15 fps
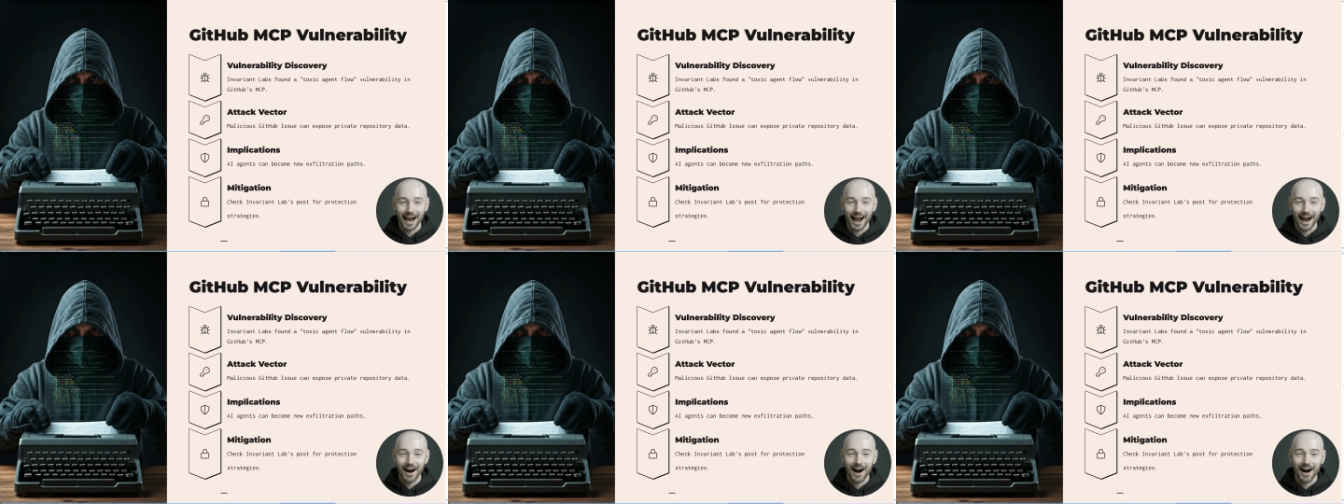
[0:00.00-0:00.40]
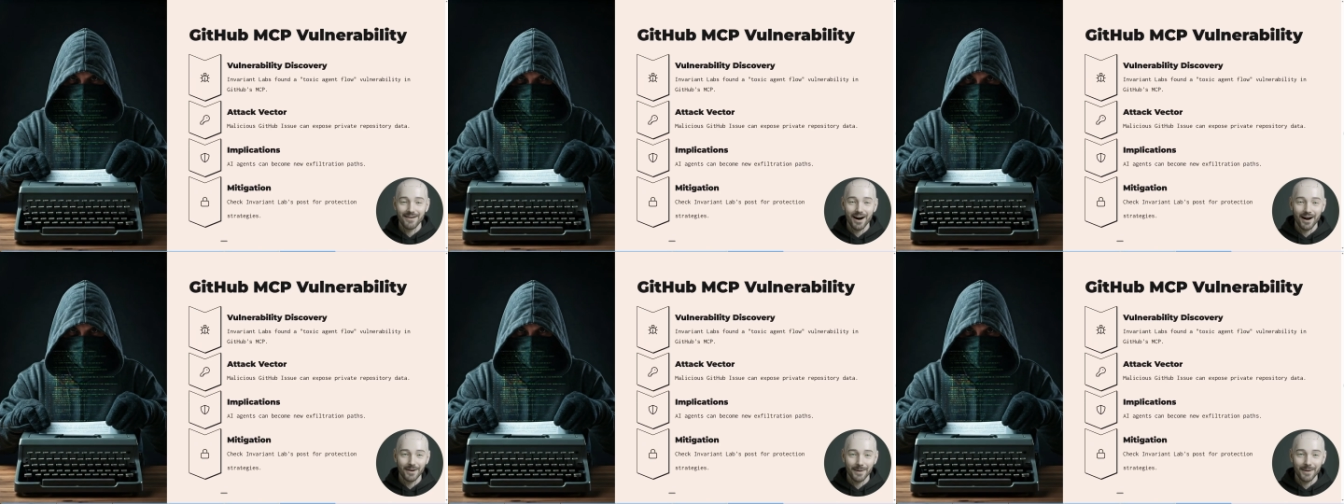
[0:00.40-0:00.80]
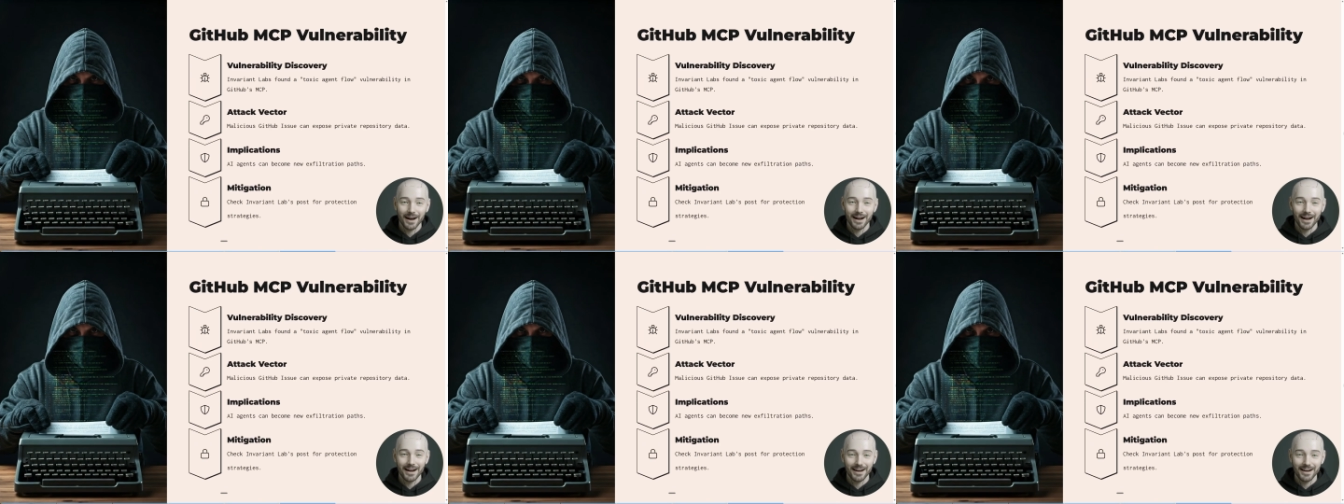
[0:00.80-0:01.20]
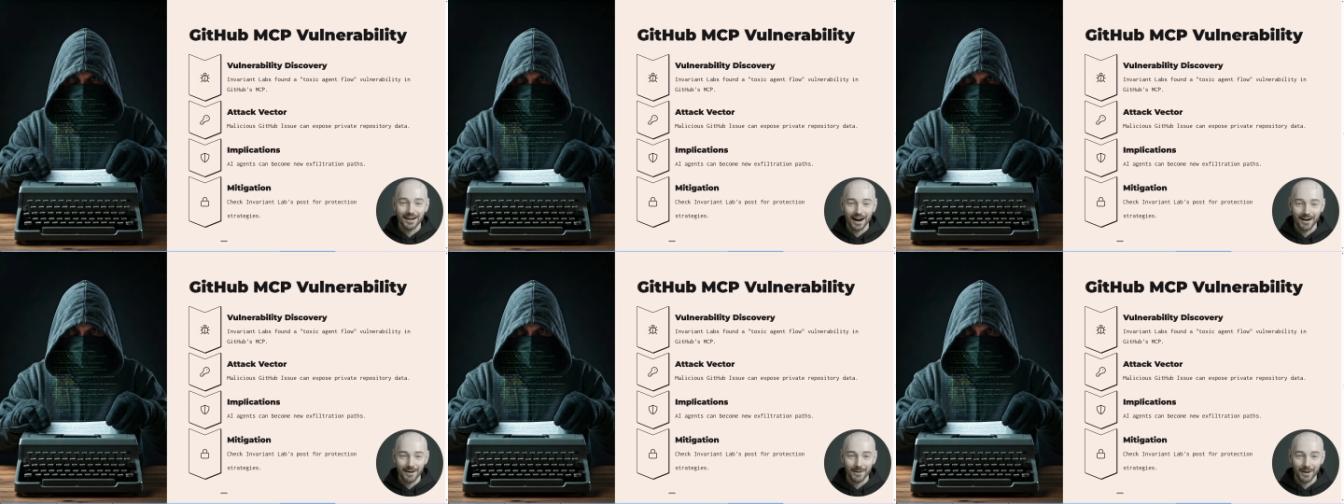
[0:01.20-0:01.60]
AI vulnerability
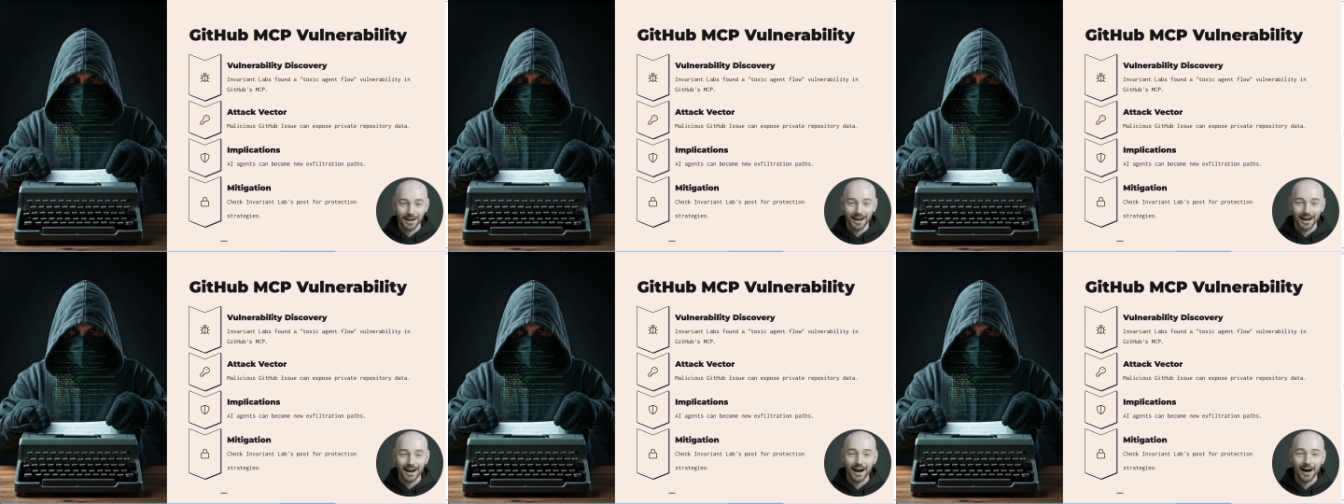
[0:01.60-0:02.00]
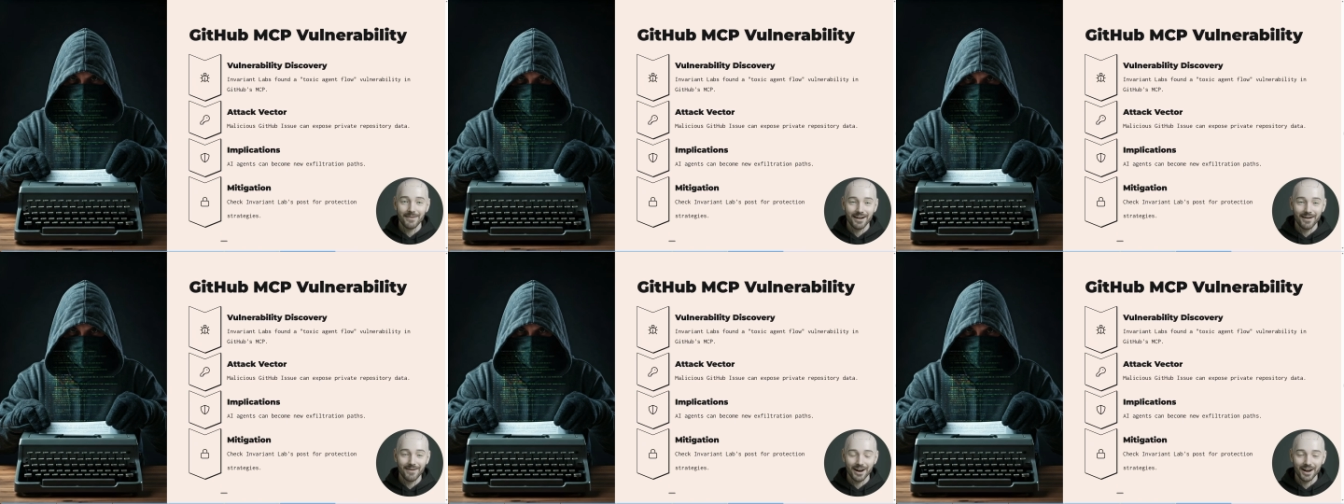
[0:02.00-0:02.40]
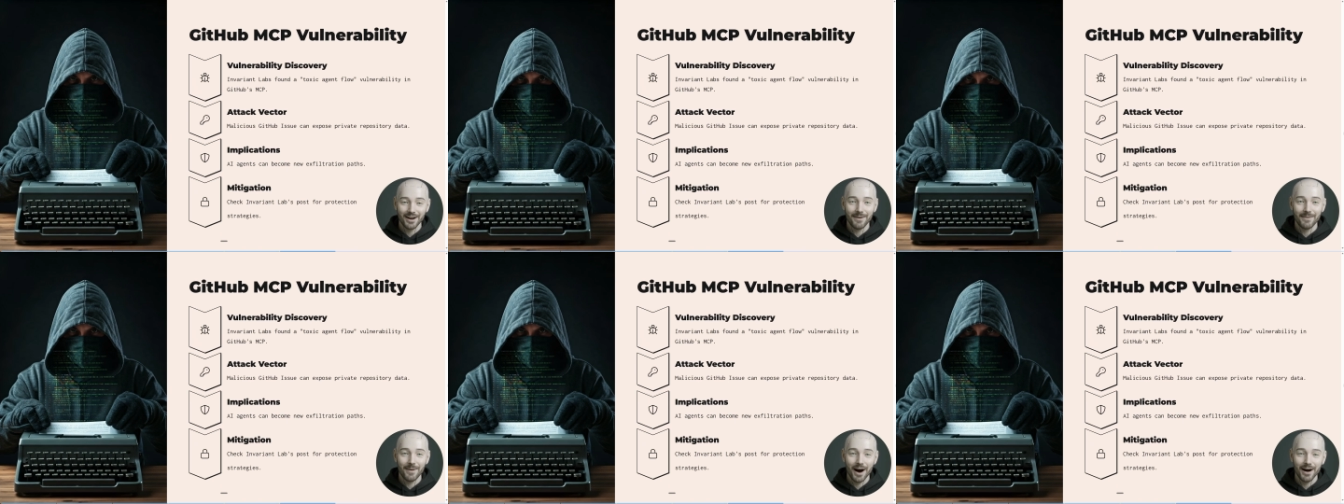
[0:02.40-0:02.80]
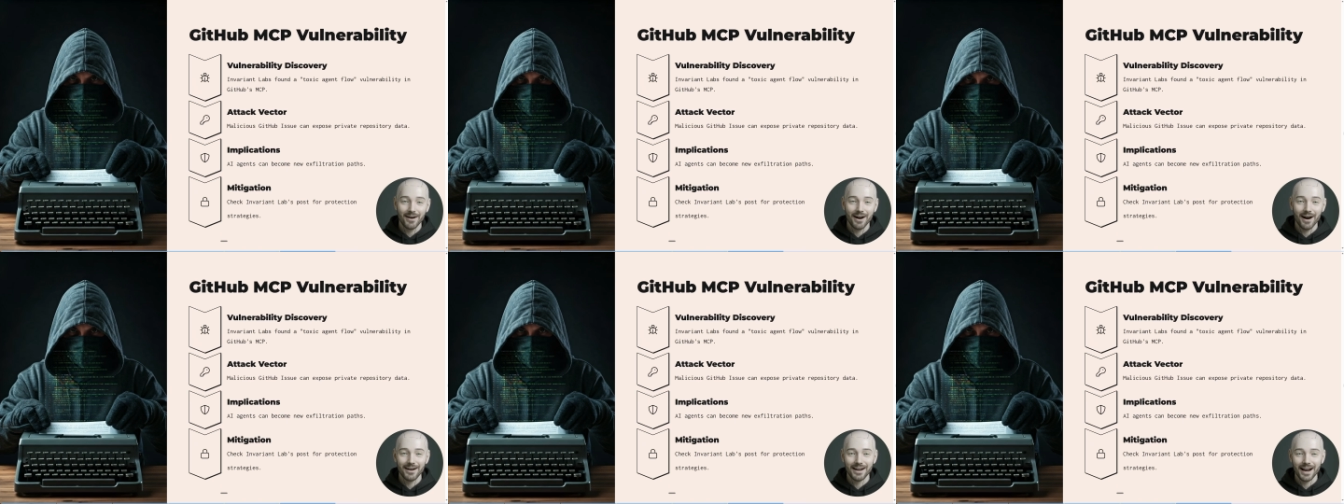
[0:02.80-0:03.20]
discovered with GitHub's official Model
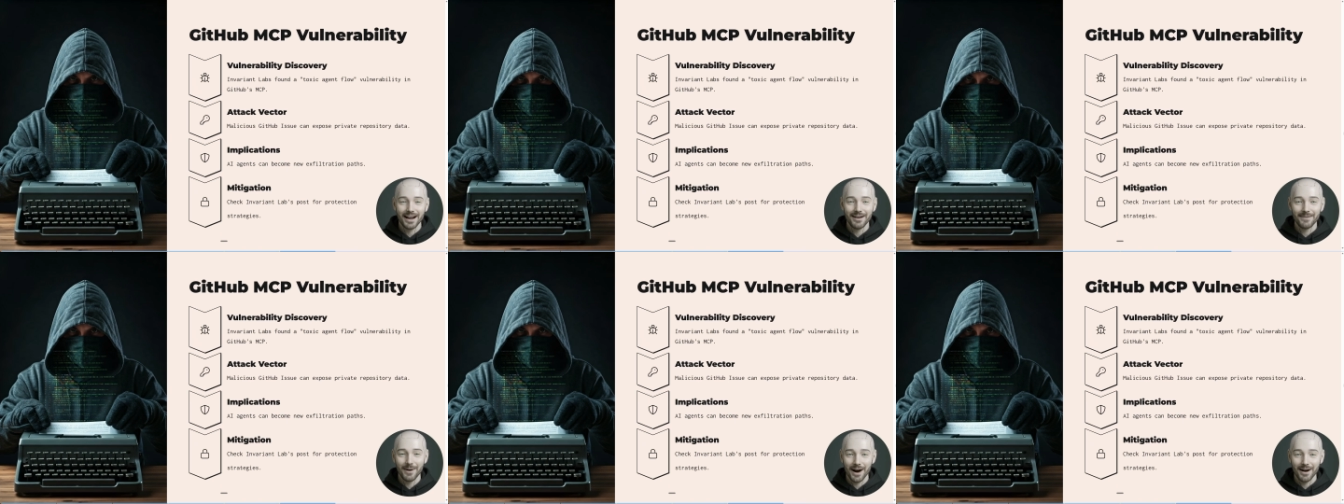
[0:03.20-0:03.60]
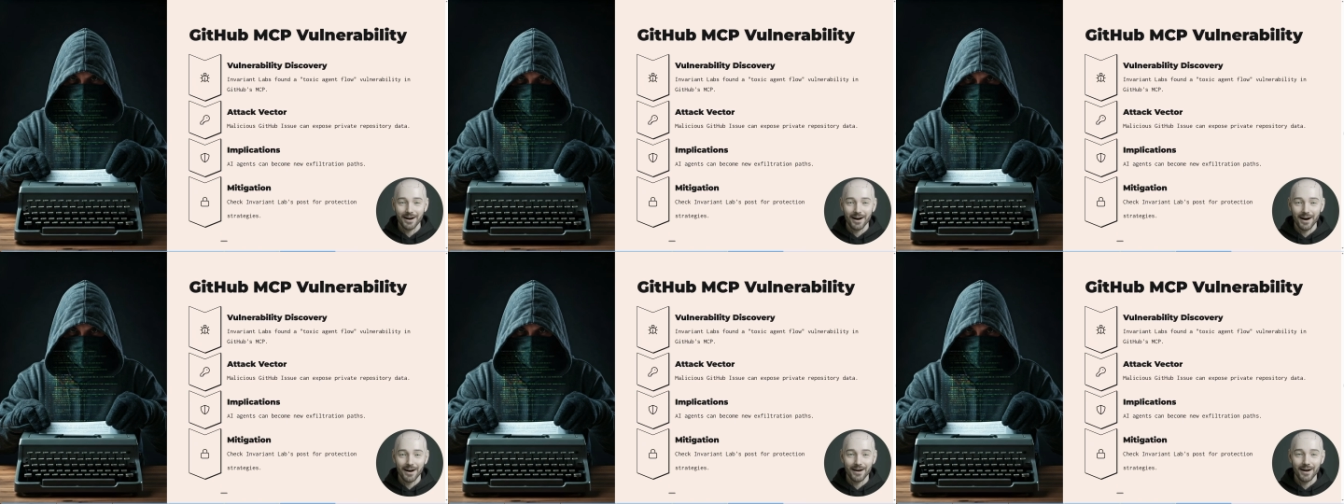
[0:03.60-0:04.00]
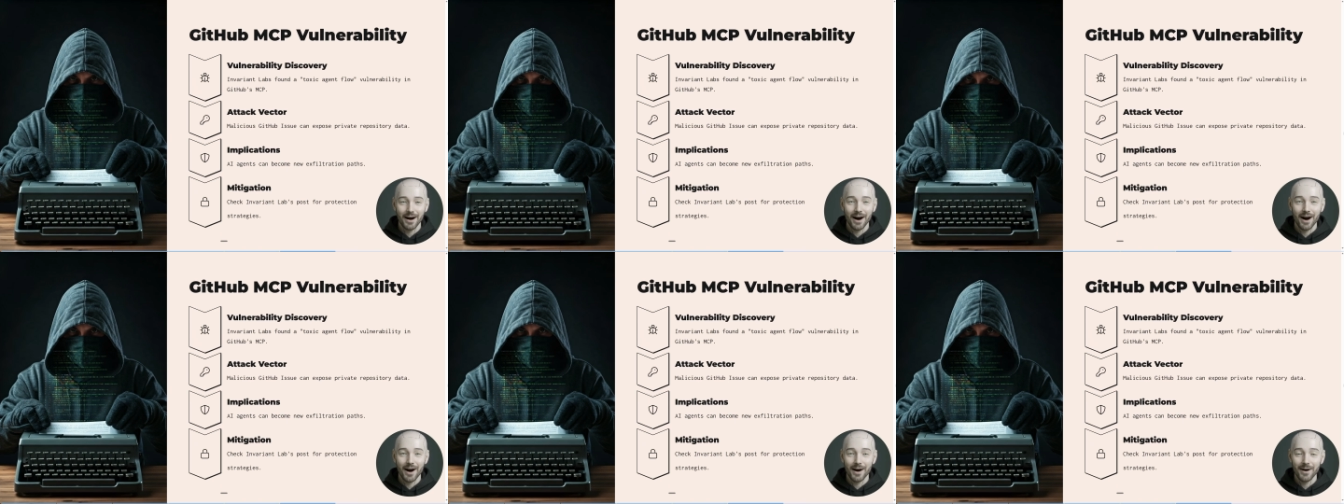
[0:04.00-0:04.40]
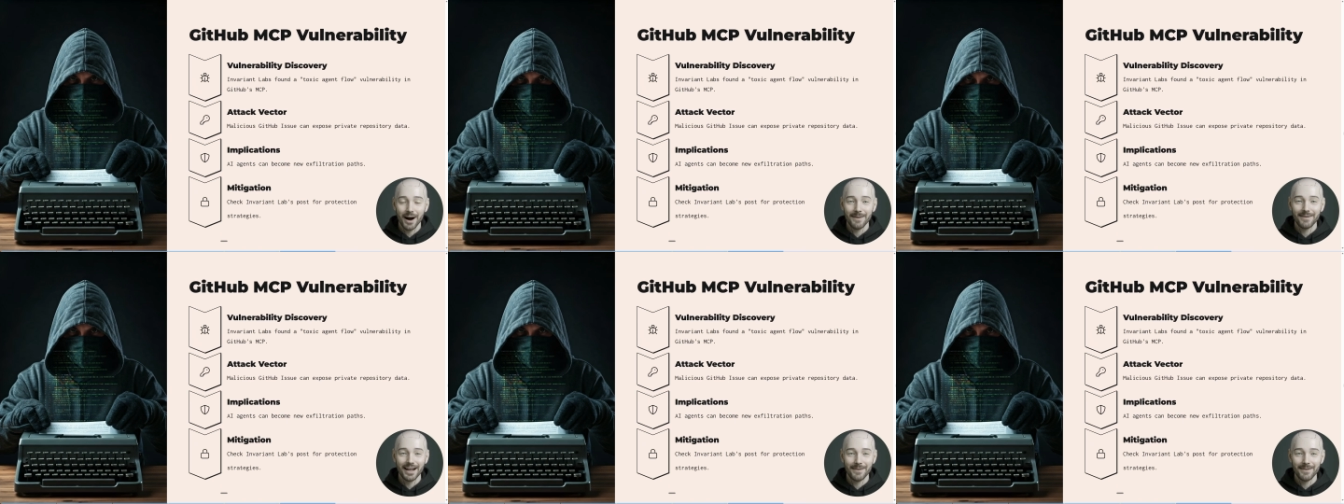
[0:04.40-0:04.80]
Context Protocol, or
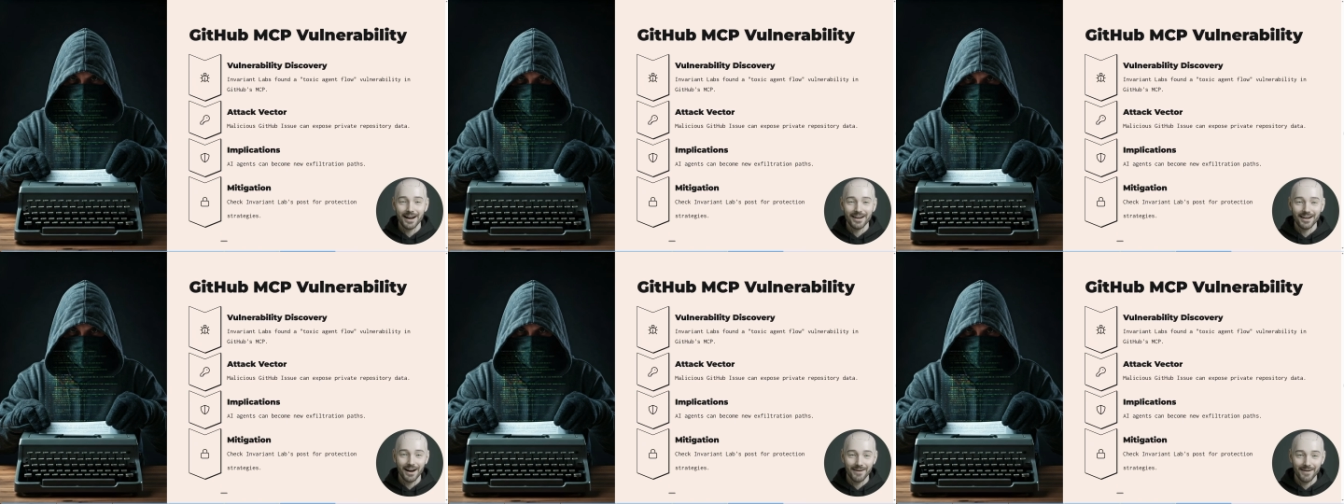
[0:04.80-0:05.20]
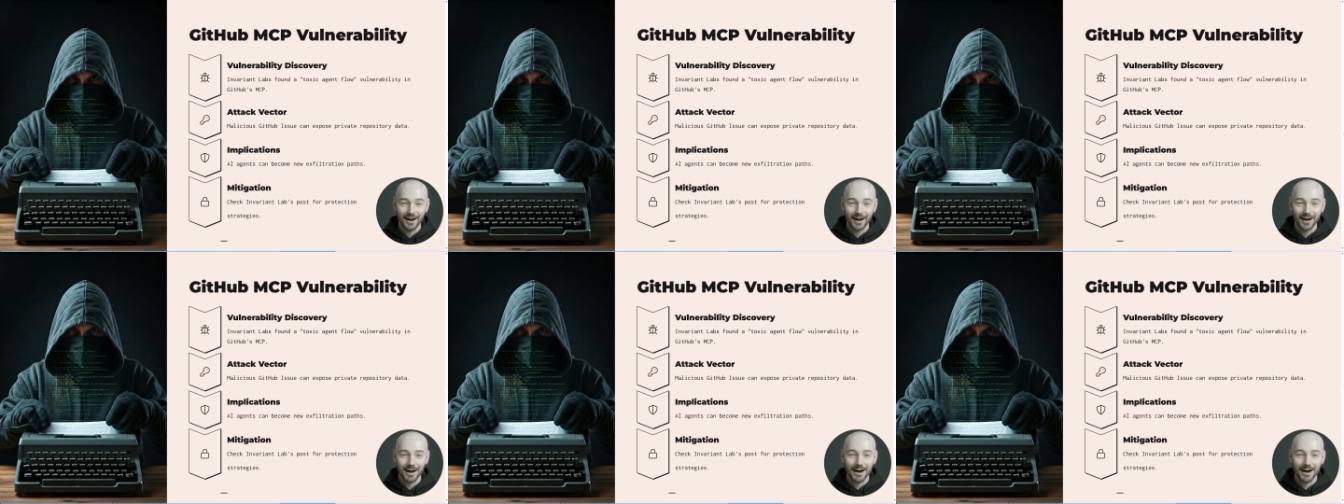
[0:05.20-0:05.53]
MCP server.